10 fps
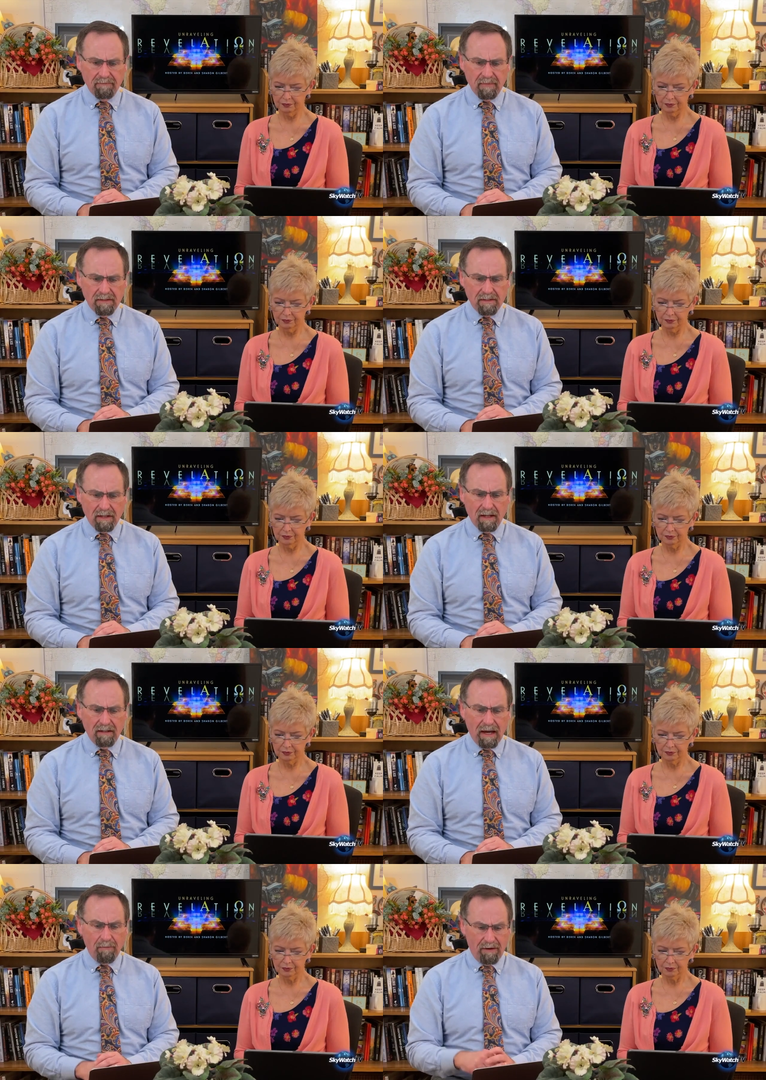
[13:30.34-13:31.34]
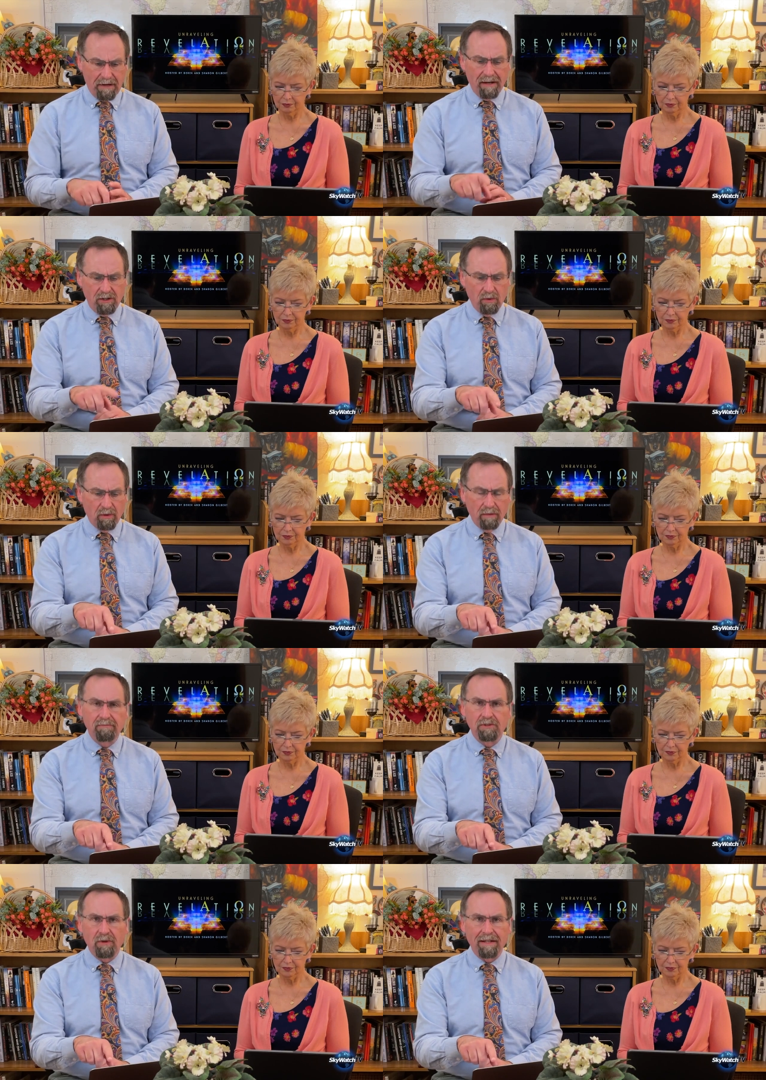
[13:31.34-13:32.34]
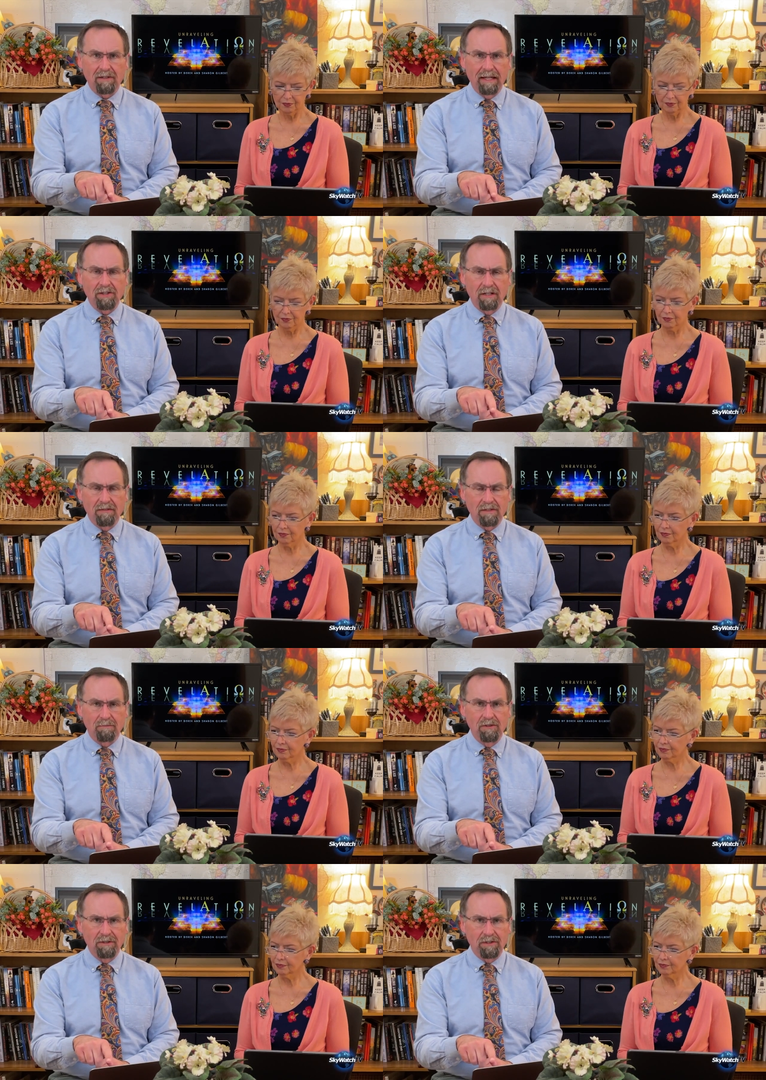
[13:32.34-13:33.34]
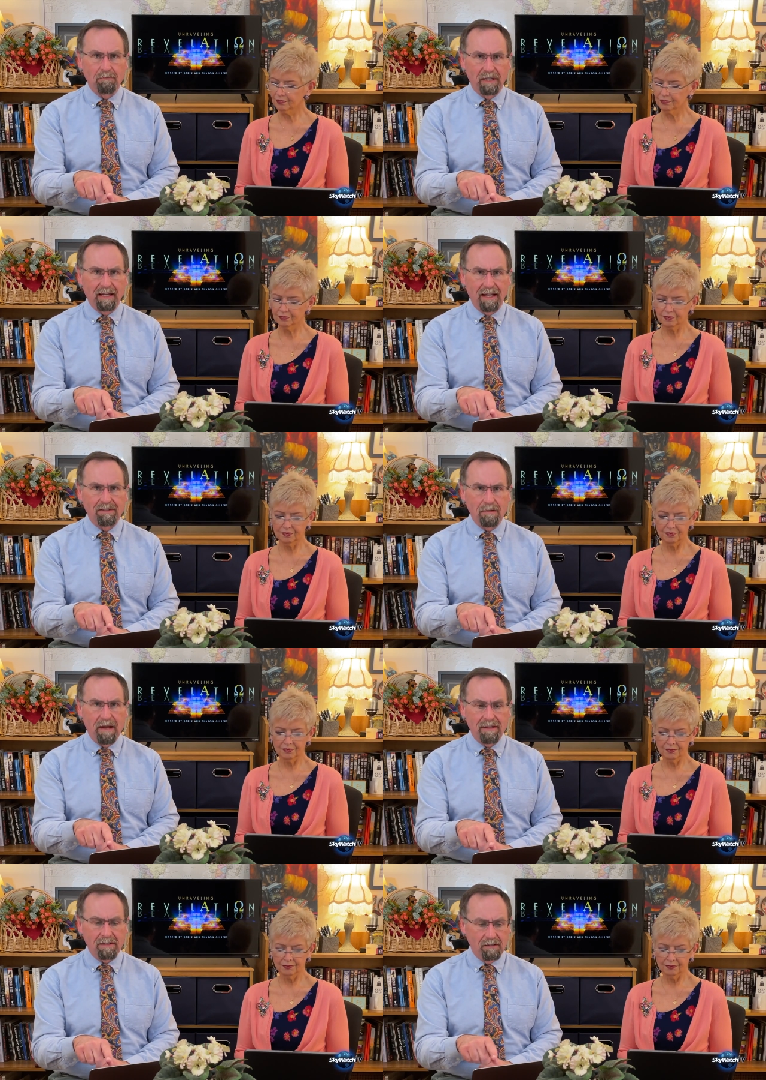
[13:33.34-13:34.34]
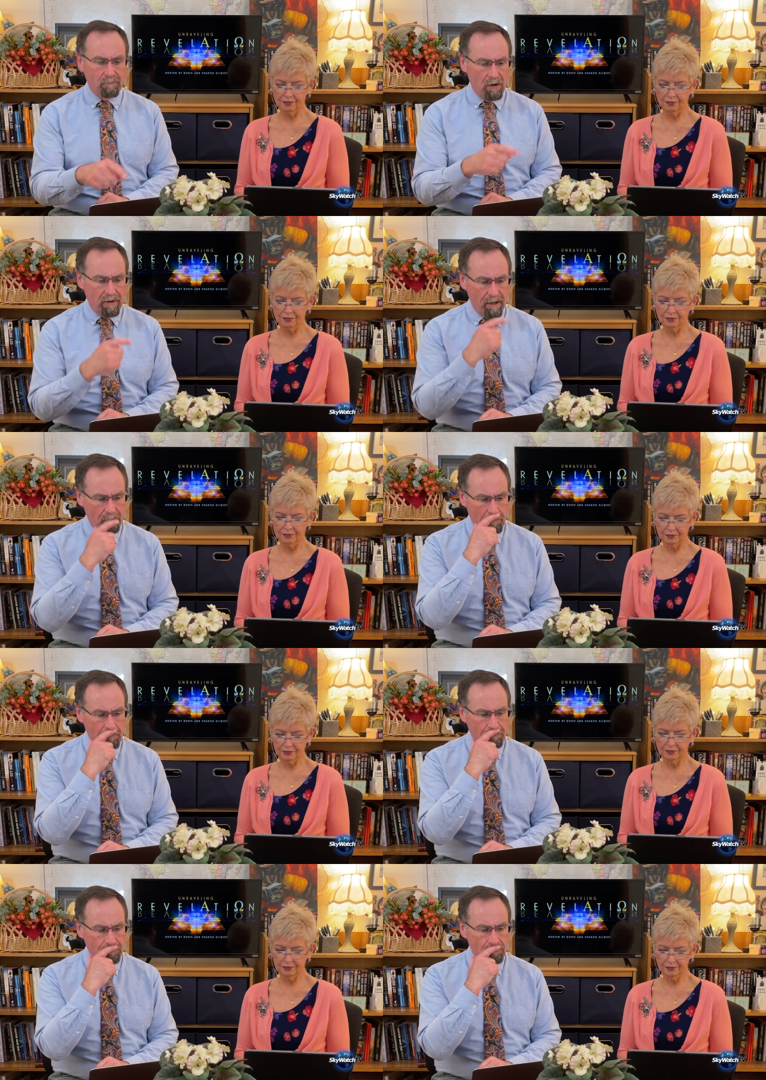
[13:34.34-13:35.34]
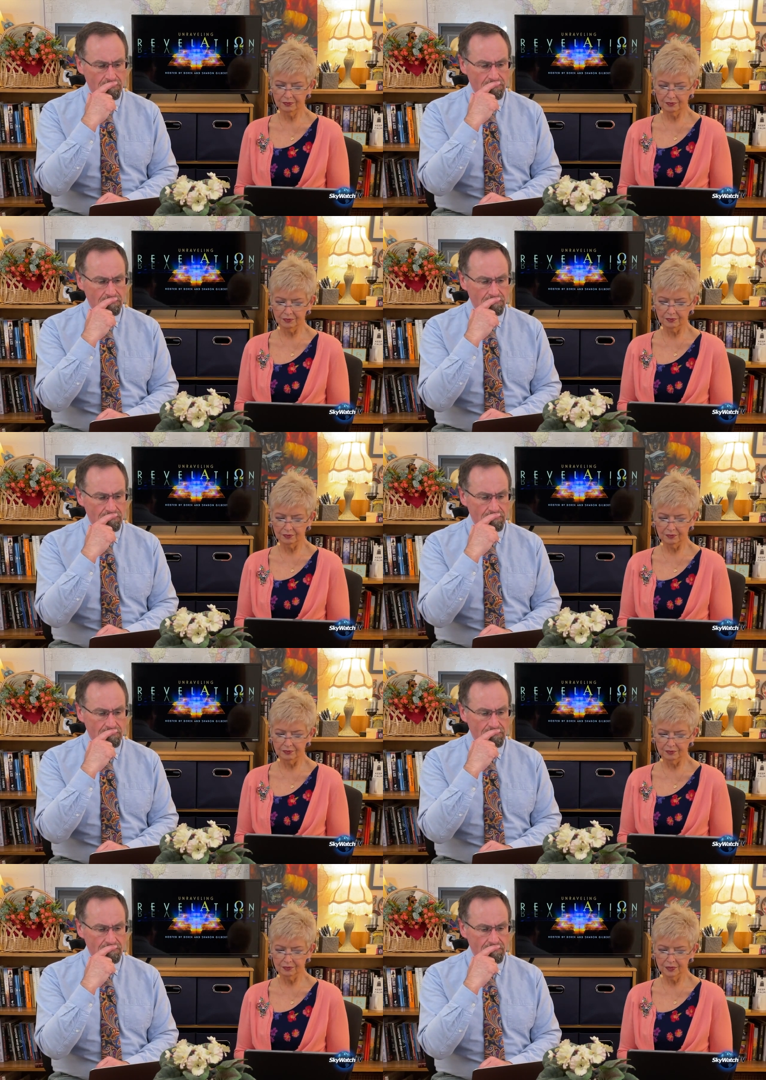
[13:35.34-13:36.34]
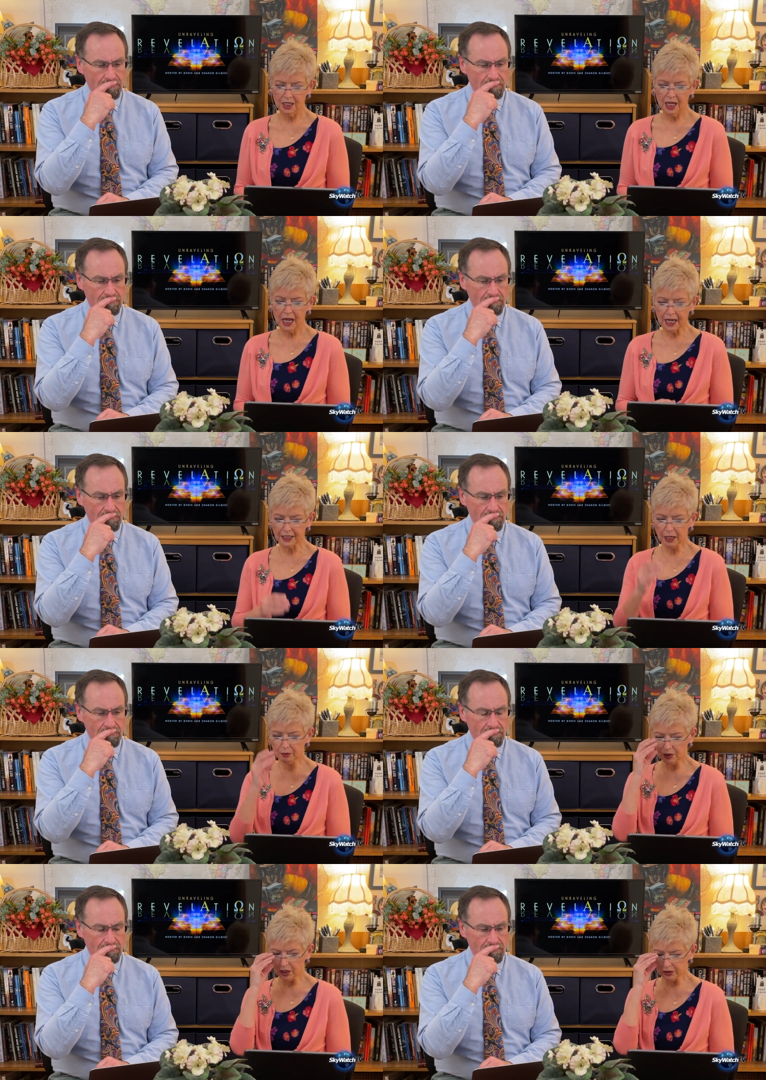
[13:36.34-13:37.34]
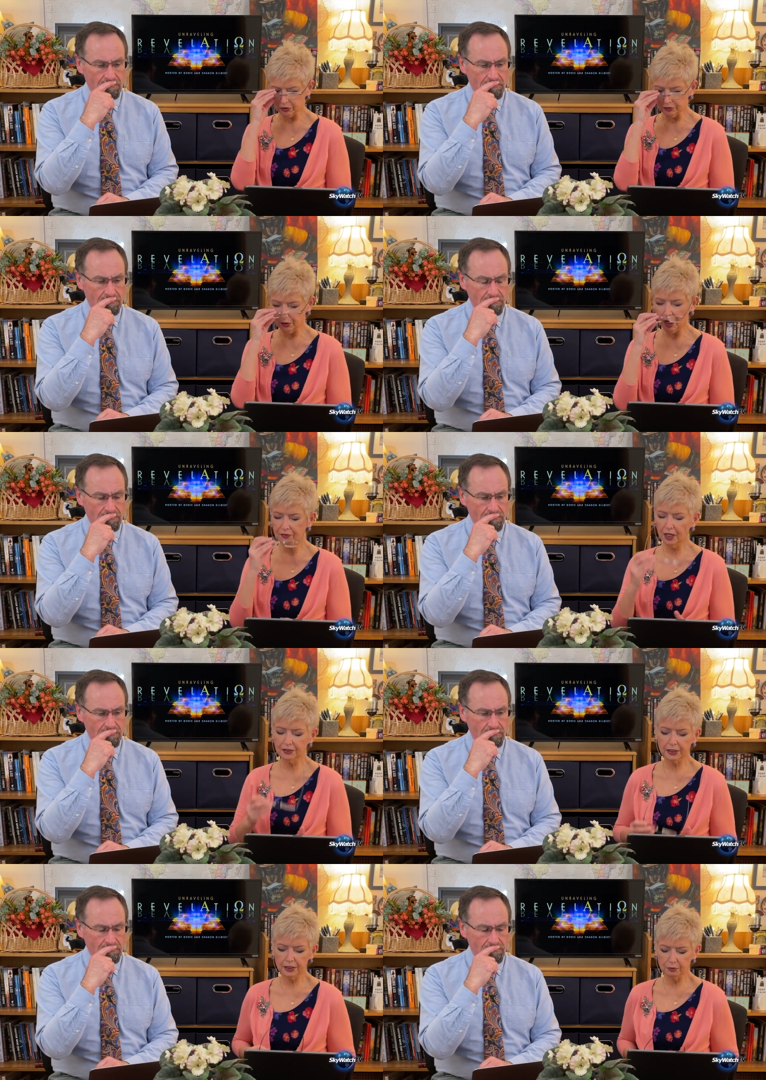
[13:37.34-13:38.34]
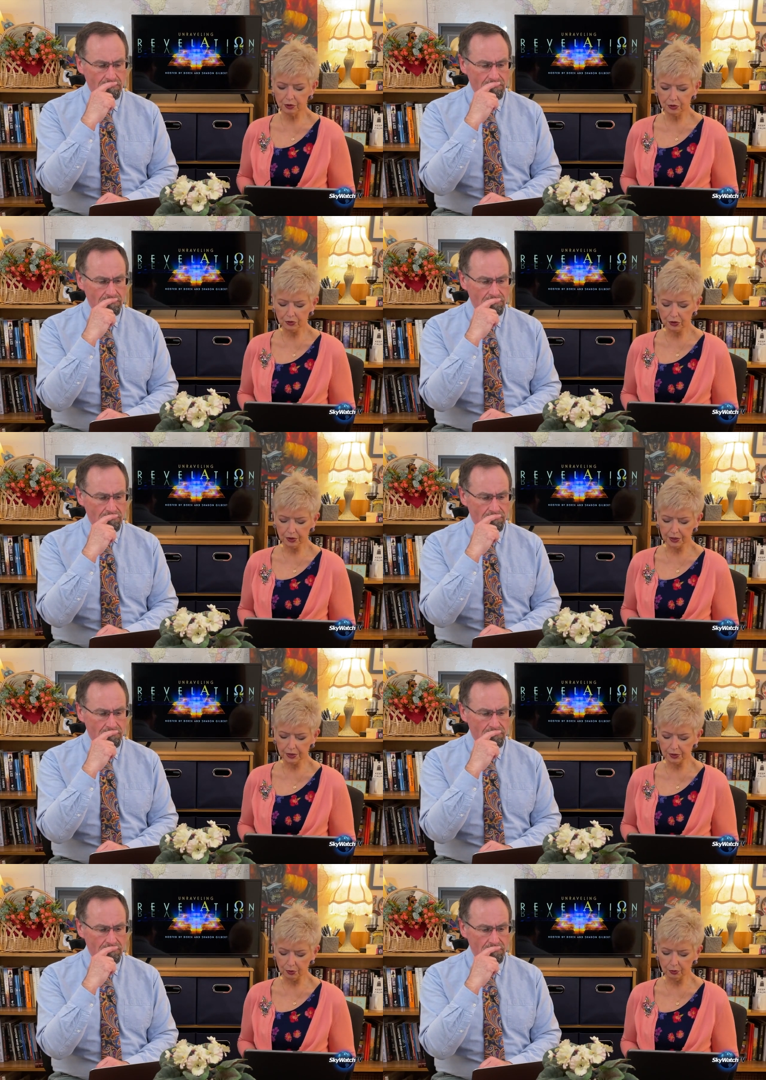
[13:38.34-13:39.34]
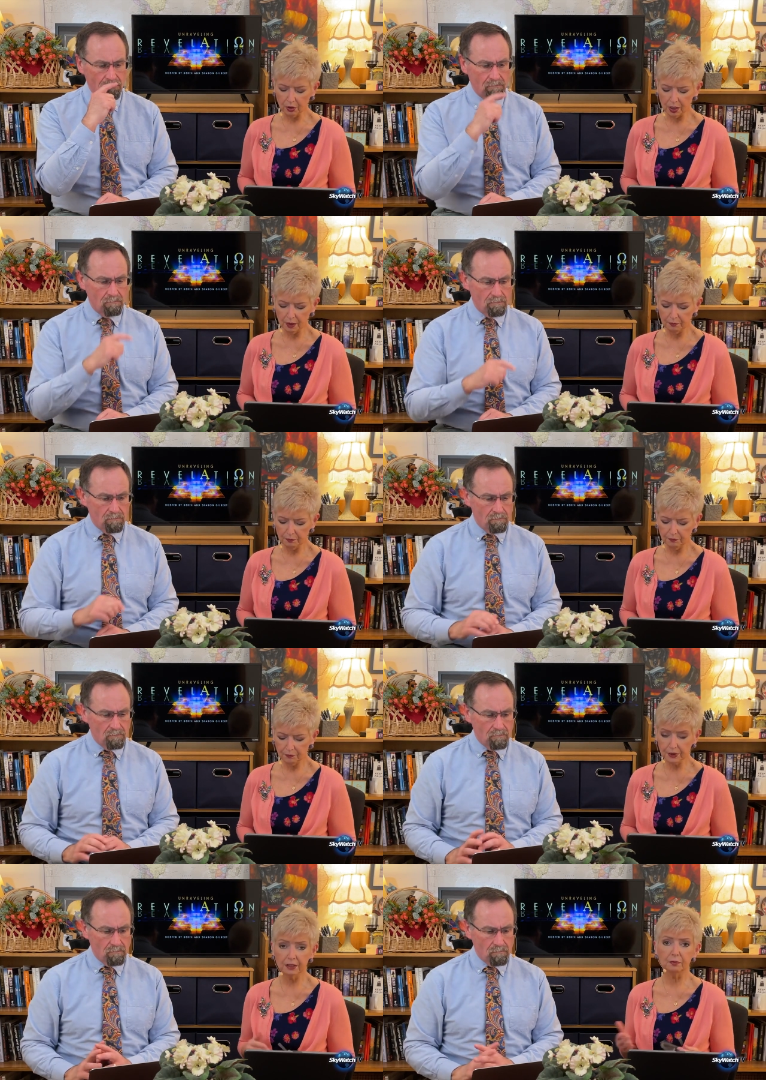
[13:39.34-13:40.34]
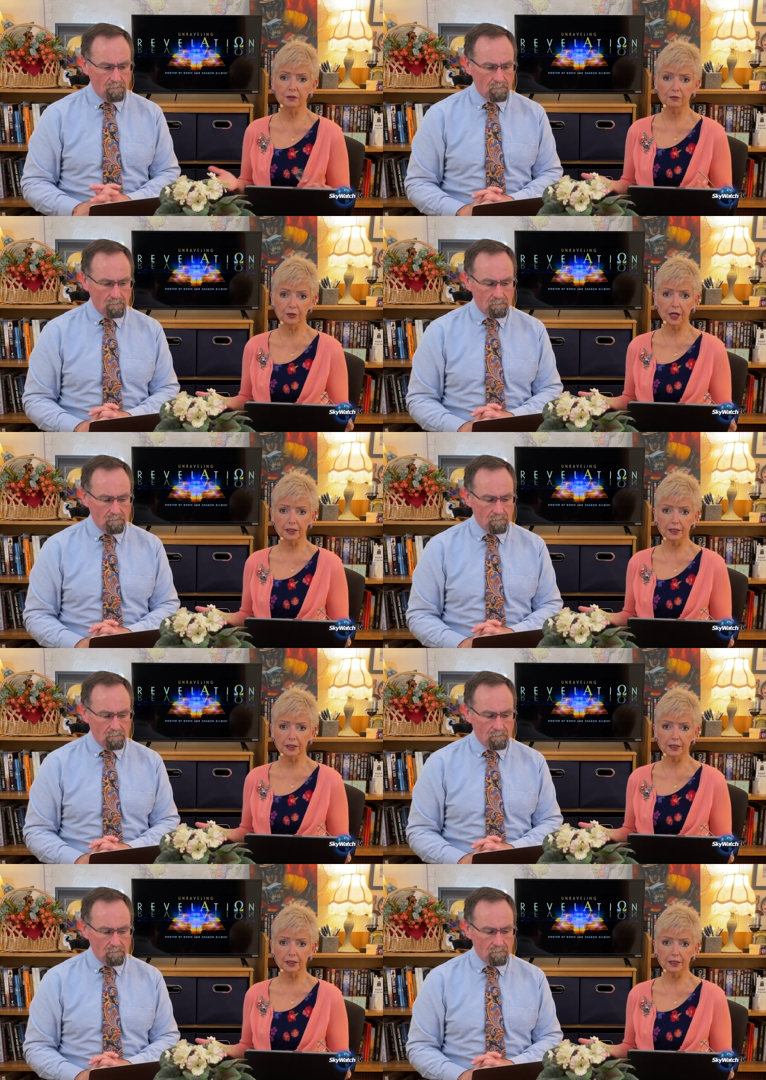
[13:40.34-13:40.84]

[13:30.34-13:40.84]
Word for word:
Speaker 1: It's, and i have got a newer translation of the Septuagint, but again, it's the masculine pronoun.
Speaker 2: Mm-hmm. And I would argue, I've not done any research on this, so um, forgive me for not